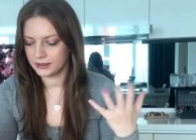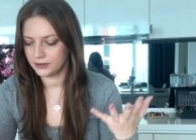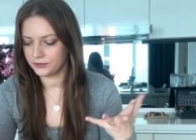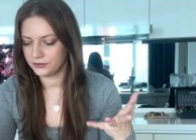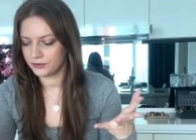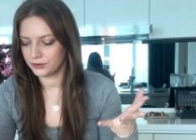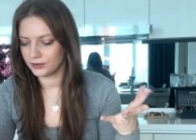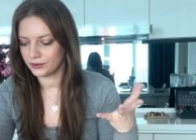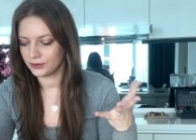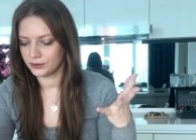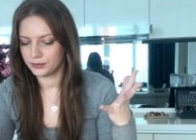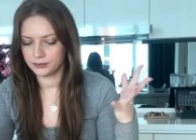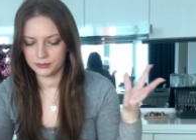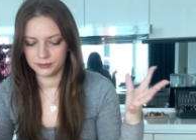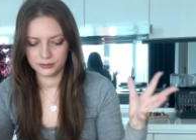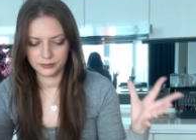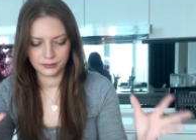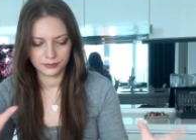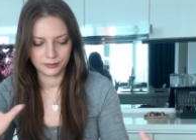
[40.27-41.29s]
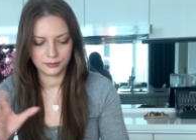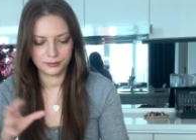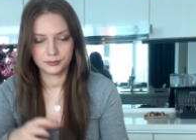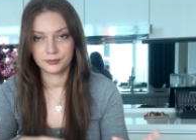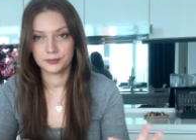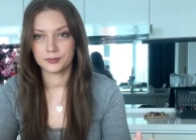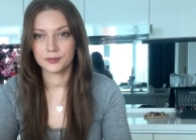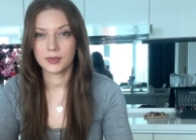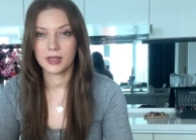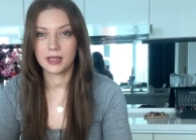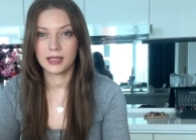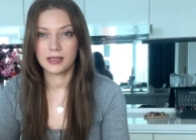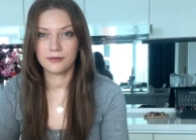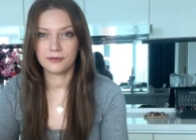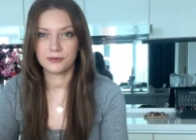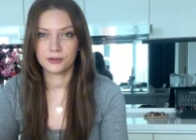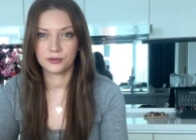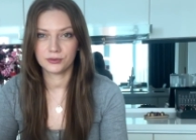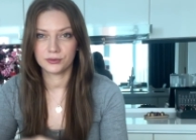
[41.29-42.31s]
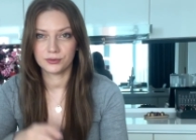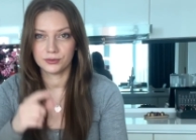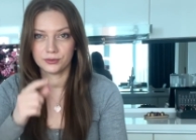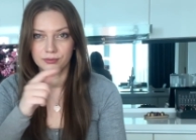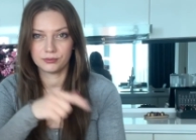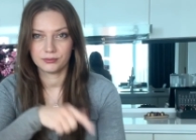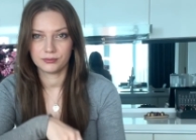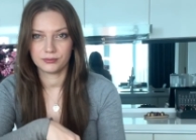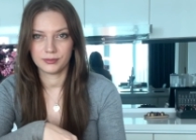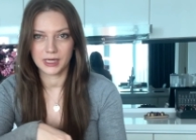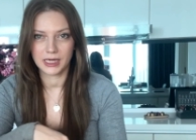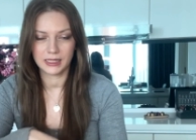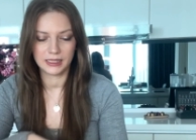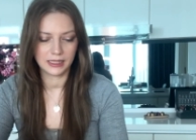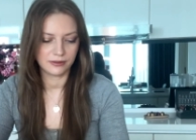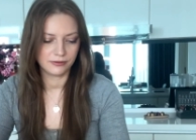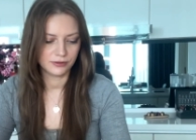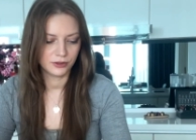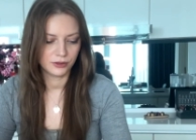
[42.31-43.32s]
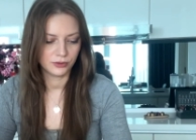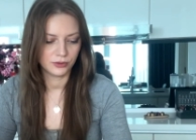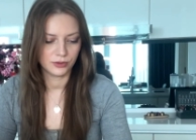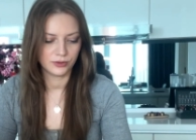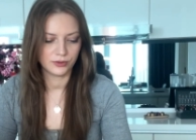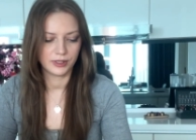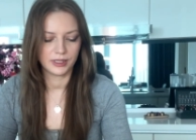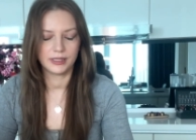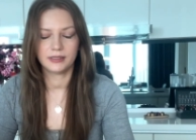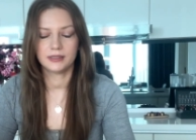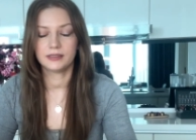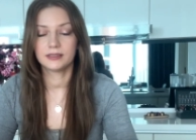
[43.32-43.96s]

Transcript: from left to my left to your right.